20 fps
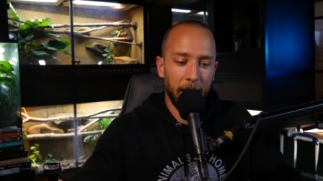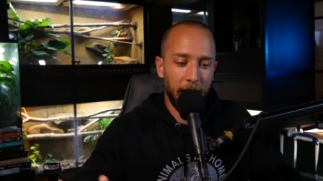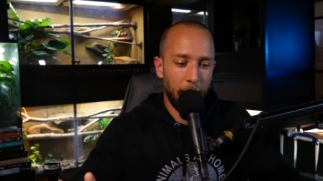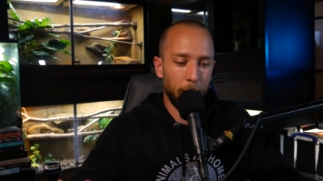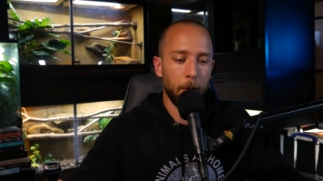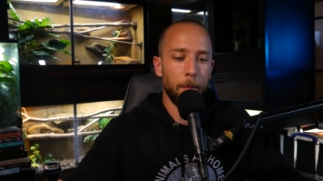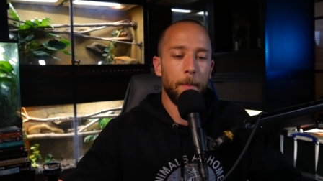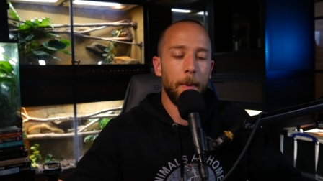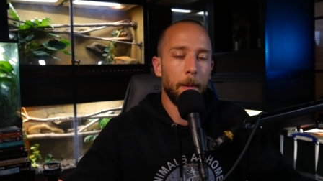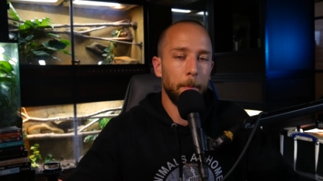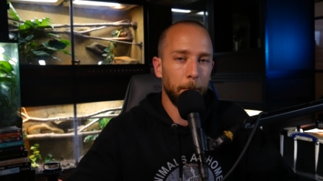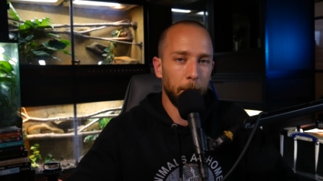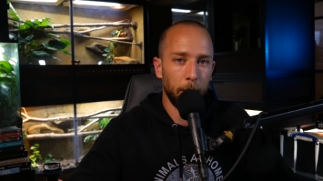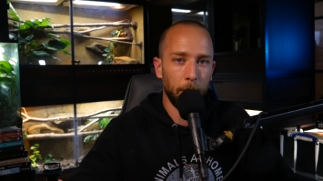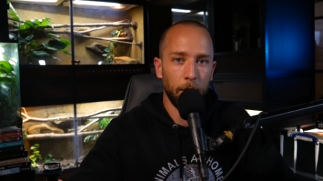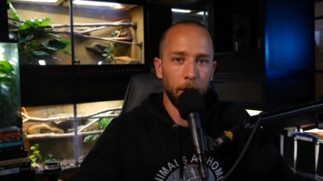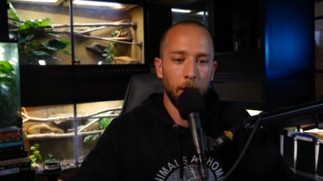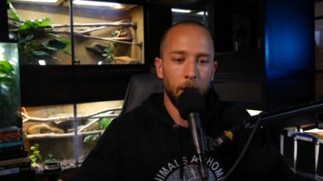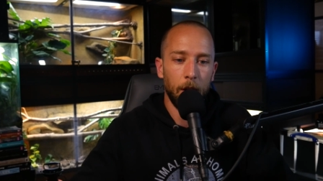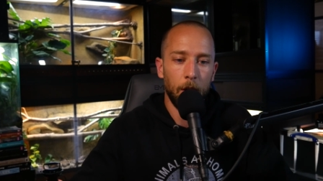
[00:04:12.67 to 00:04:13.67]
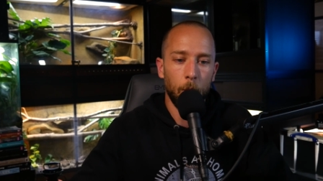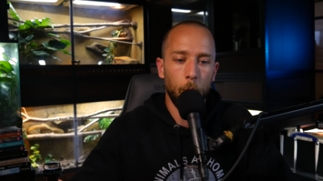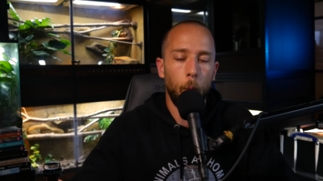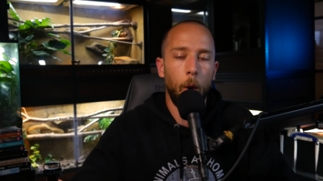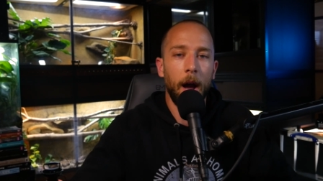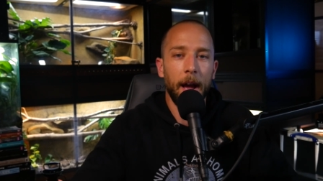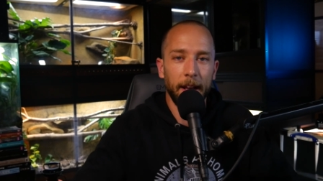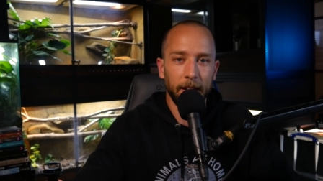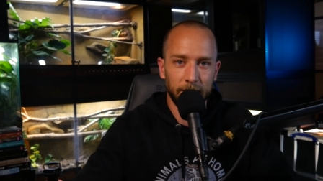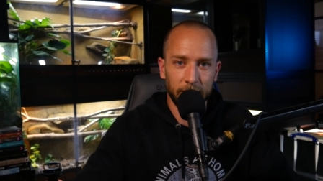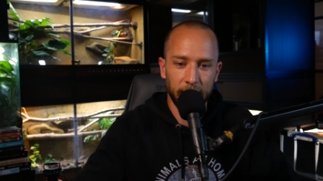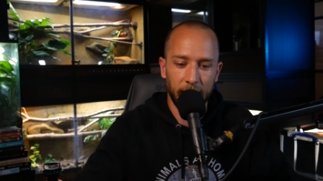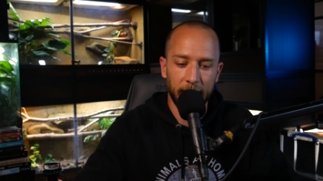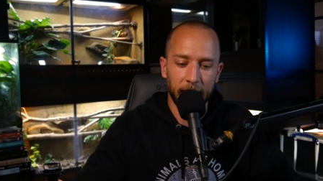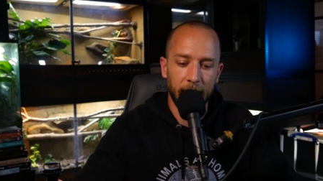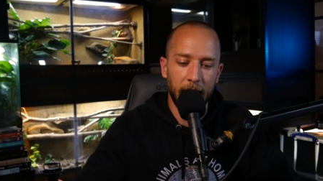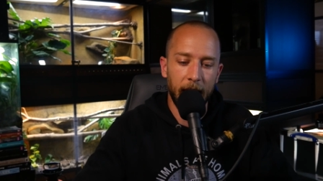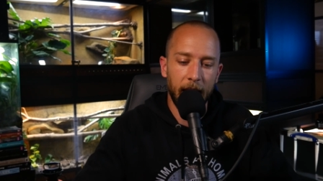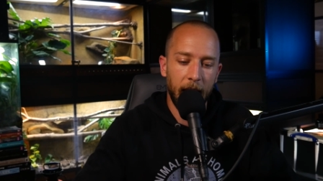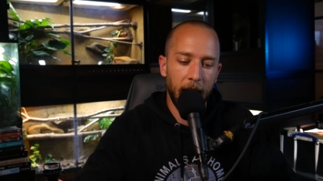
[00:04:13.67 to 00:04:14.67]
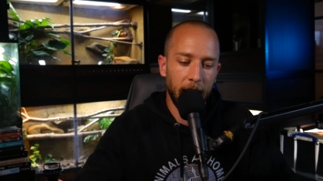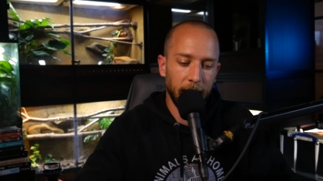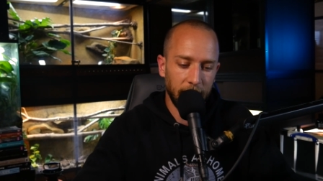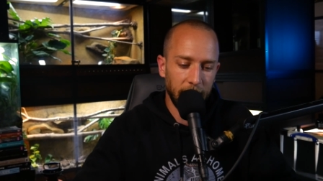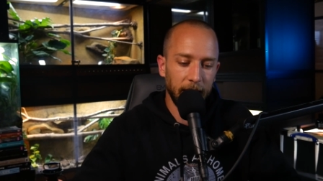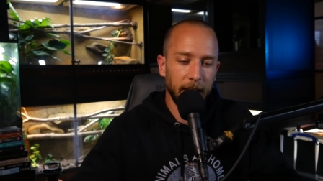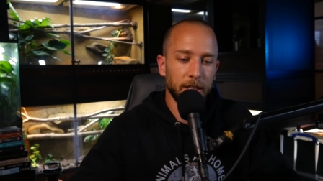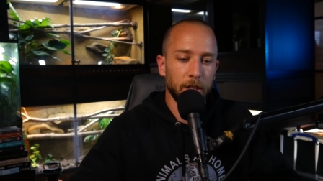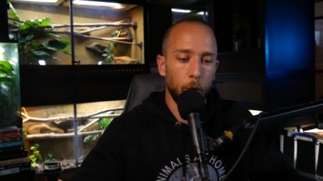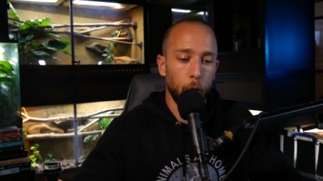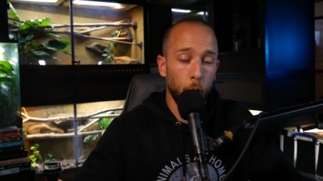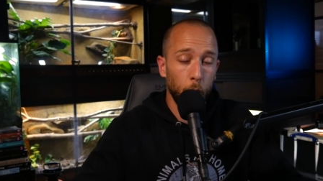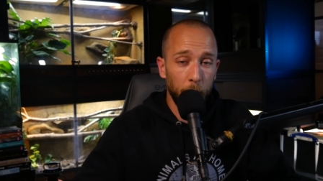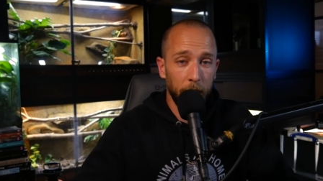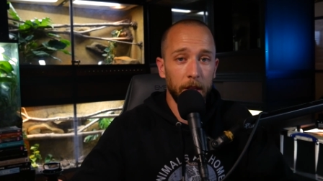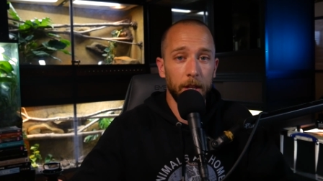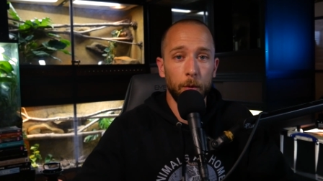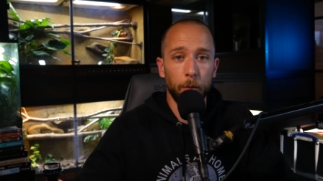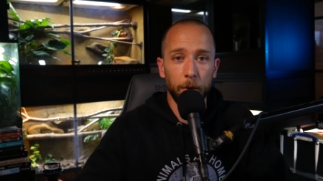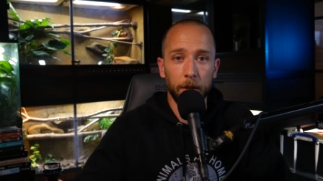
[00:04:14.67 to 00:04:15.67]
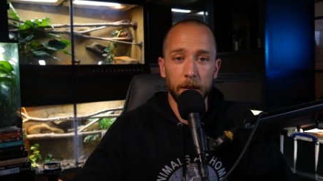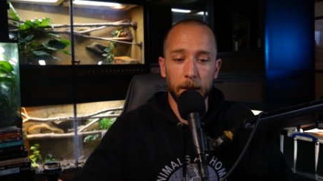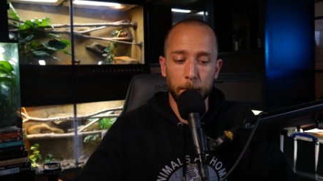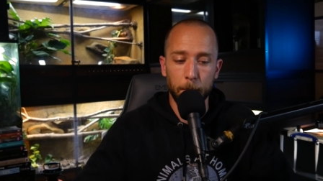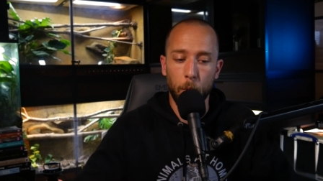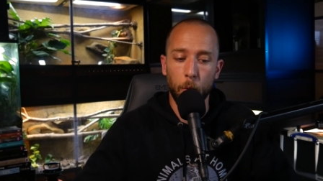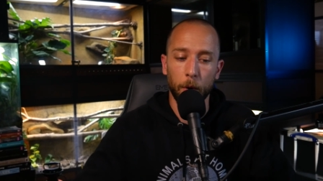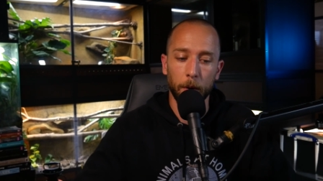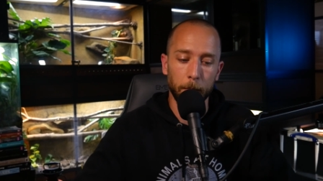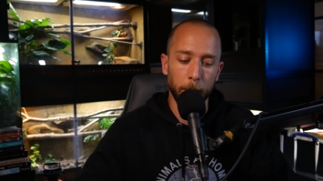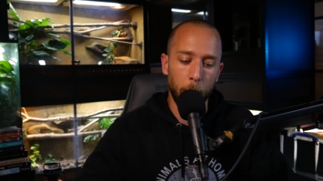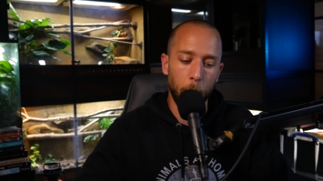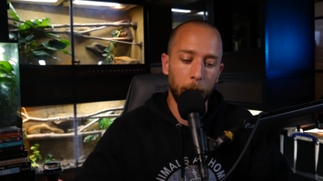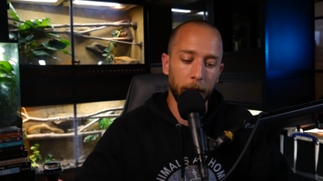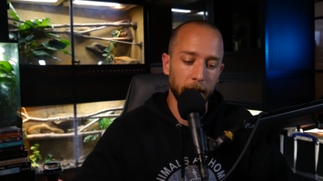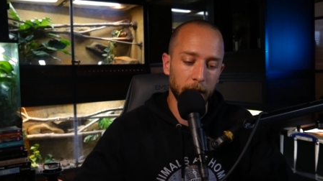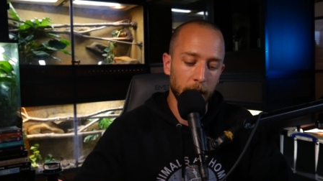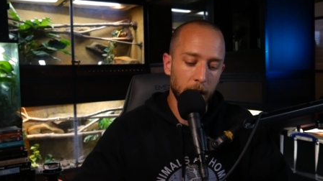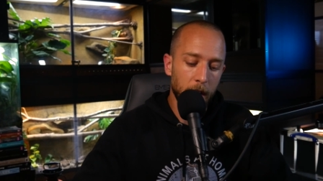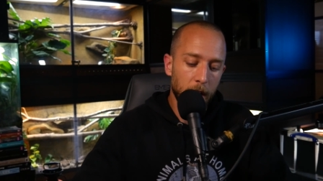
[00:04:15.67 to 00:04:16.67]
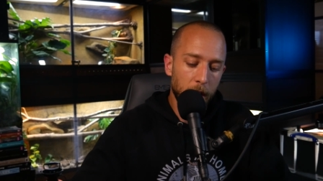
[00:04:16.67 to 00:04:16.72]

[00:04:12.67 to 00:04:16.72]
And I remember why I said it, and I think it's a really, really important point.